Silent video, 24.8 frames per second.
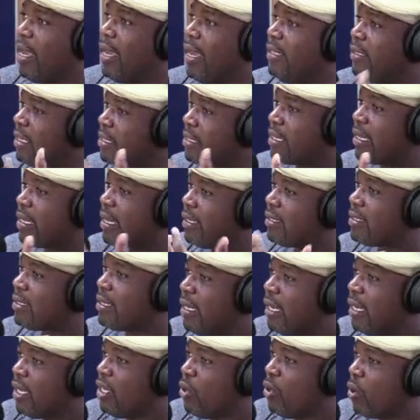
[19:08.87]
and just get
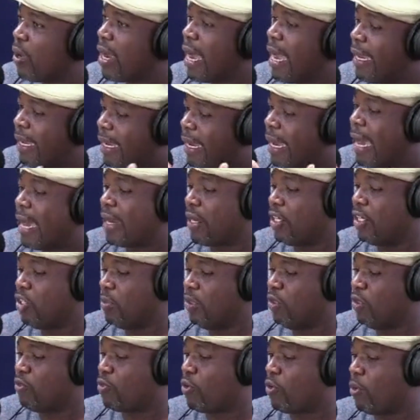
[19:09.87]

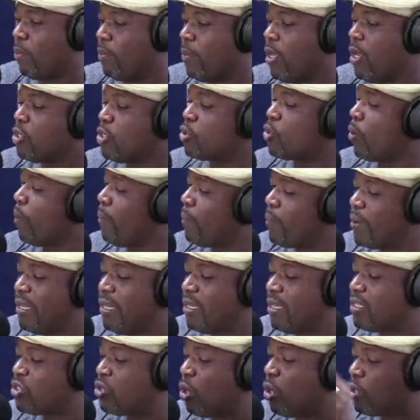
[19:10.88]
encouragement from. So
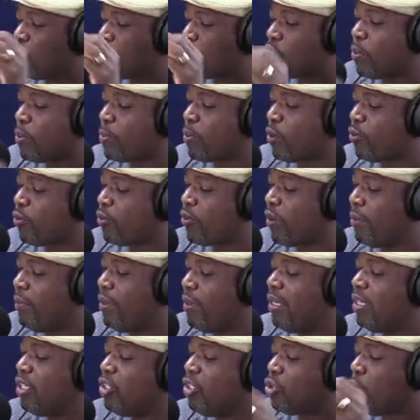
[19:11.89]
please don't drop your
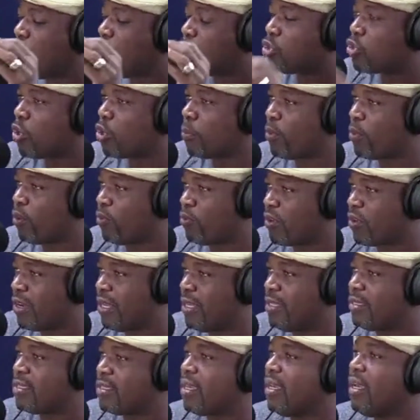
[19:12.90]
family, don't drop your
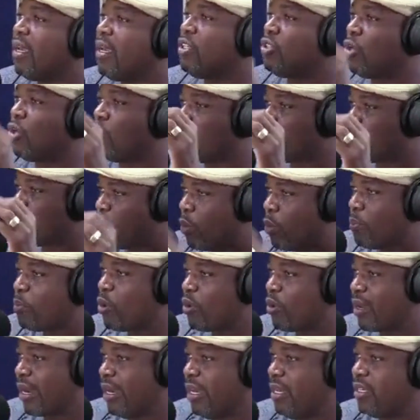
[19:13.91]
friends, don't drop
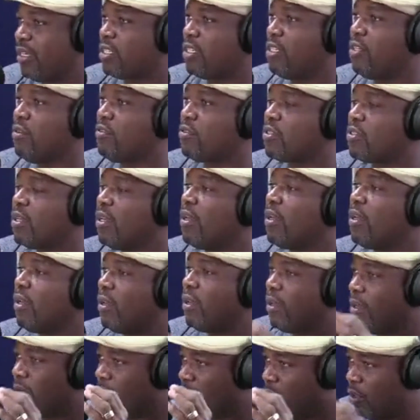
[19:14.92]
your relatives.
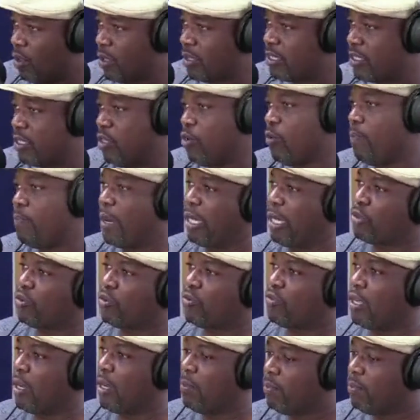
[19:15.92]
You're still part
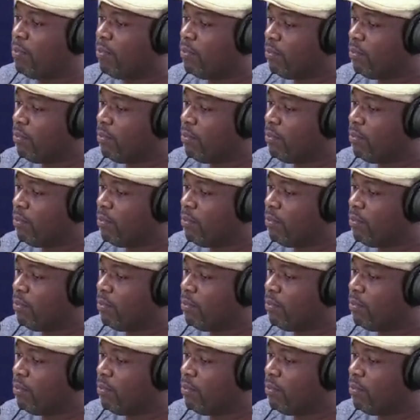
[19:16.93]
of them.